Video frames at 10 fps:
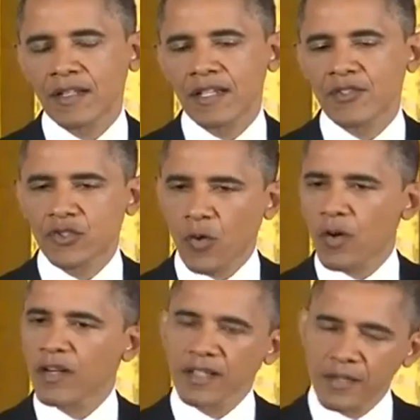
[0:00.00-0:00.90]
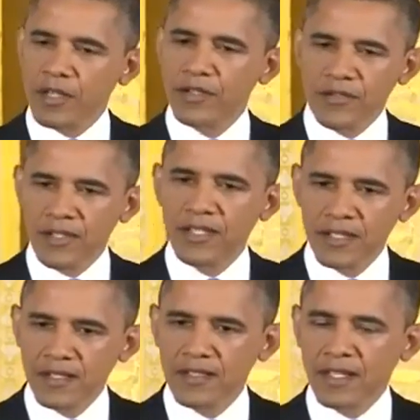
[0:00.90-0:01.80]
historically what you've
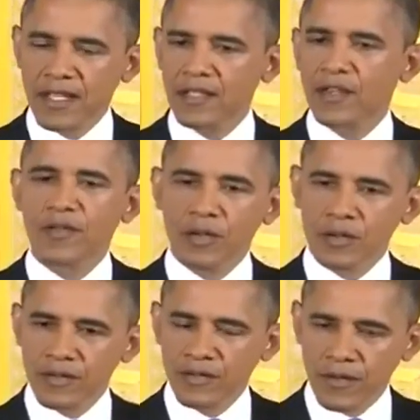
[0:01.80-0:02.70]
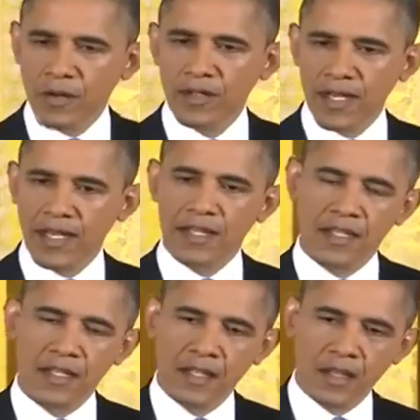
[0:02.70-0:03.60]
seen is the Latino vote at
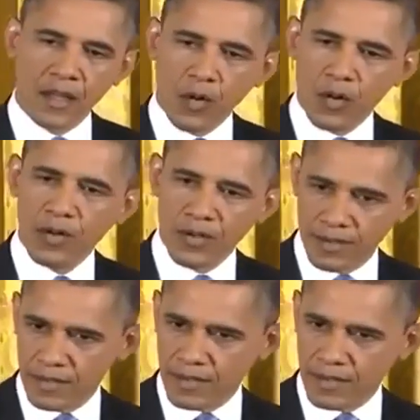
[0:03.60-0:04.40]
lower